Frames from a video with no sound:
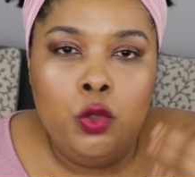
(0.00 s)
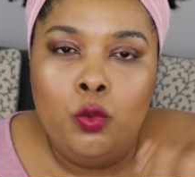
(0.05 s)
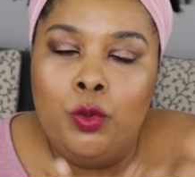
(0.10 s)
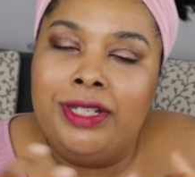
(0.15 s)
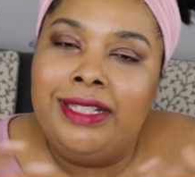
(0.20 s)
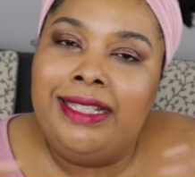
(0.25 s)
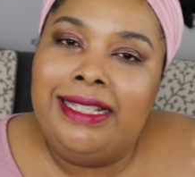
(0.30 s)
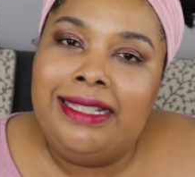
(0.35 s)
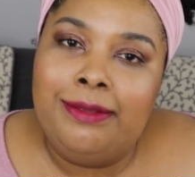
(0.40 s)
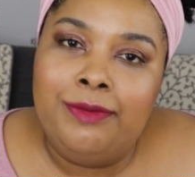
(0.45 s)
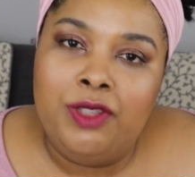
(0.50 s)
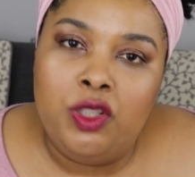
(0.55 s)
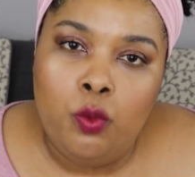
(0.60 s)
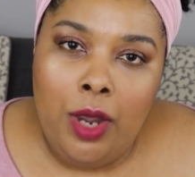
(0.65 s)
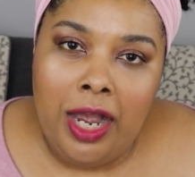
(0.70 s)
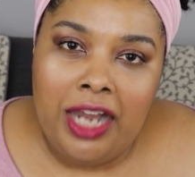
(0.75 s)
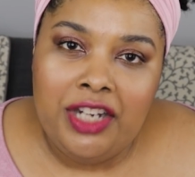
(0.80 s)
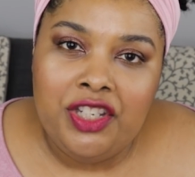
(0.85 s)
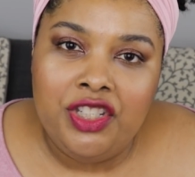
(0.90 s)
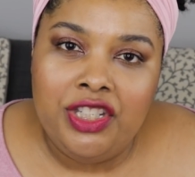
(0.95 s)
wanna see some
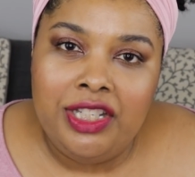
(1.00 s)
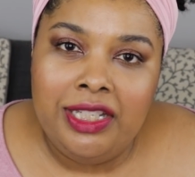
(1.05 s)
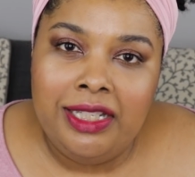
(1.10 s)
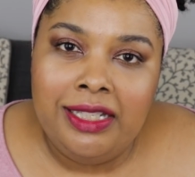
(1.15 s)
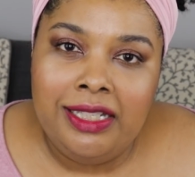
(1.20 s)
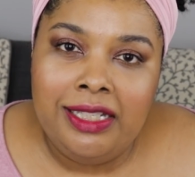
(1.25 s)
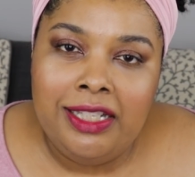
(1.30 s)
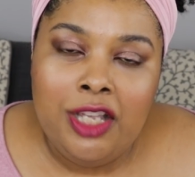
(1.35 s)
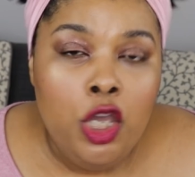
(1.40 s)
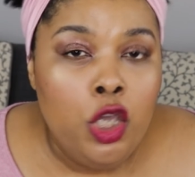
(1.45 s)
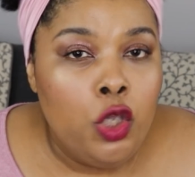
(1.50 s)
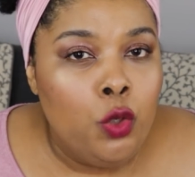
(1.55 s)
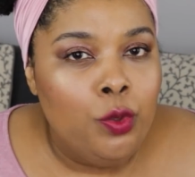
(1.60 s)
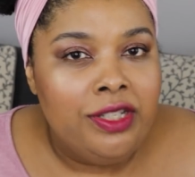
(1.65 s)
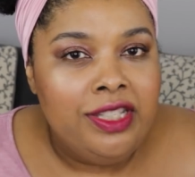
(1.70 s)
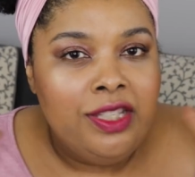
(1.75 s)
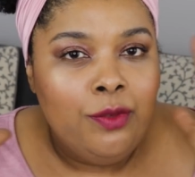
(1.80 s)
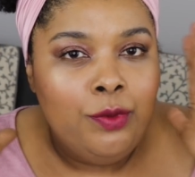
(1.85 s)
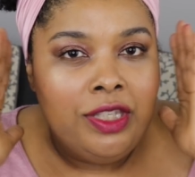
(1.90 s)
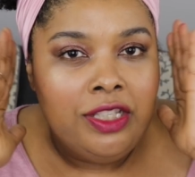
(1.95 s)
swatches, you
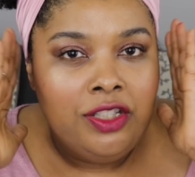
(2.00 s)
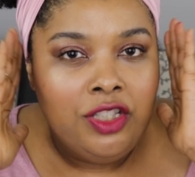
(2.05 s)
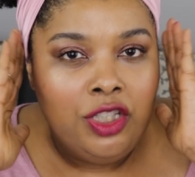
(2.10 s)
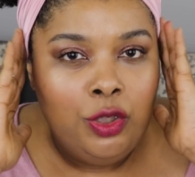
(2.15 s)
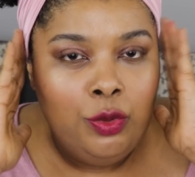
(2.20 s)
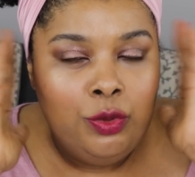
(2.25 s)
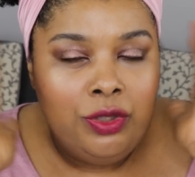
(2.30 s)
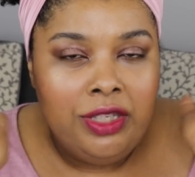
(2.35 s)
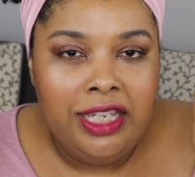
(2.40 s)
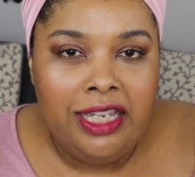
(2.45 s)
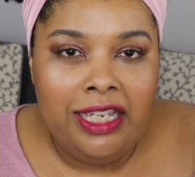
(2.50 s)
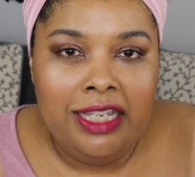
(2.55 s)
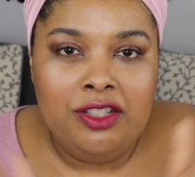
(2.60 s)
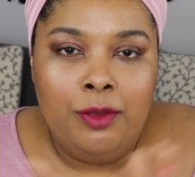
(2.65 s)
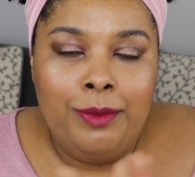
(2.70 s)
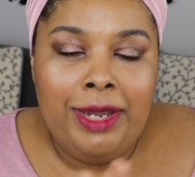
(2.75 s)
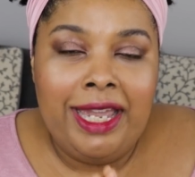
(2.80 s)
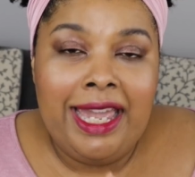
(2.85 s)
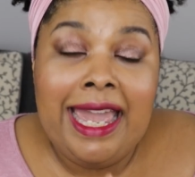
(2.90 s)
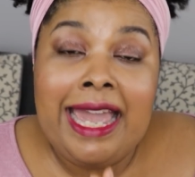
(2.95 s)
wanna see what this cute thing is
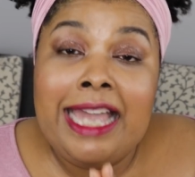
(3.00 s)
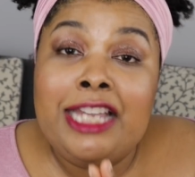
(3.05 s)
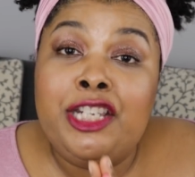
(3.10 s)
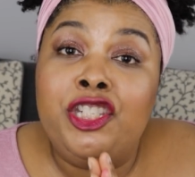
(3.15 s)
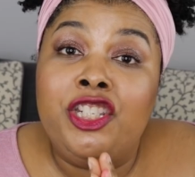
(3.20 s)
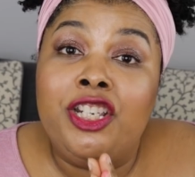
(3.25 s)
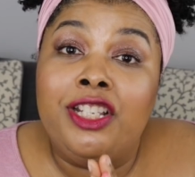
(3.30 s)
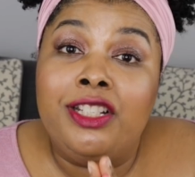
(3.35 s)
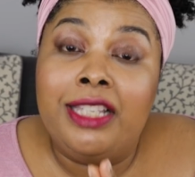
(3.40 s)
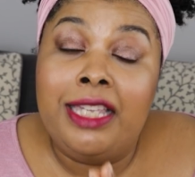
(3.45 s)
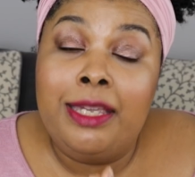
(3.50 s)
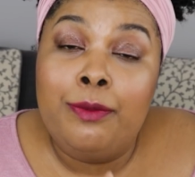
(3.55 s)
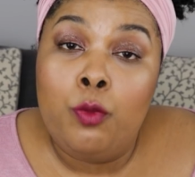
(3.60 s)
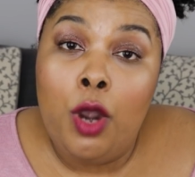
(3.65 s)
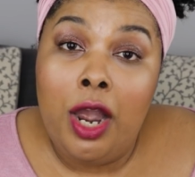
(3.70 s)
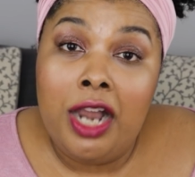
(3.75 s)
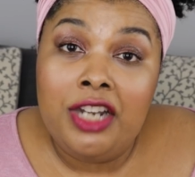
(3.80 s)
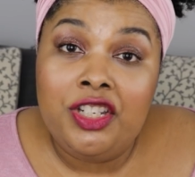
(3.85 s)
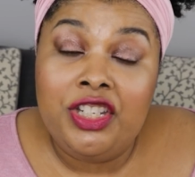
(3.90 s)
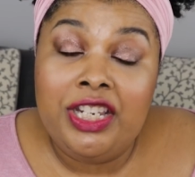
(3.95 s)
on my head, just keep
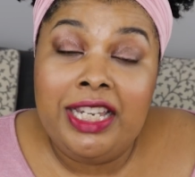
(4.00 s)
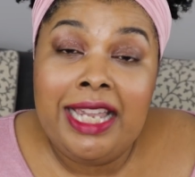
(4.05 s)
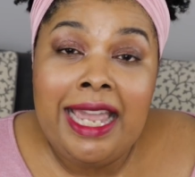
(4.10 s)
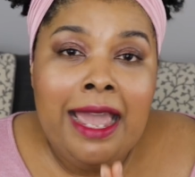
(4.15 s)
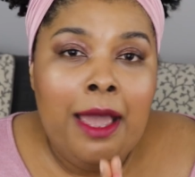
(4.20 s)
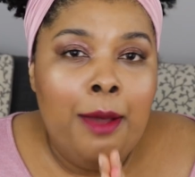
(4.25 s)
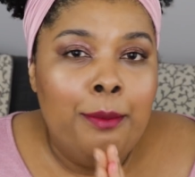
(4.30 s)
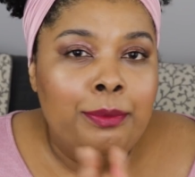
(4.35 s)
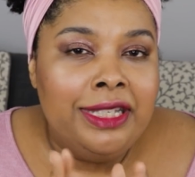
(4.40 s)
watching.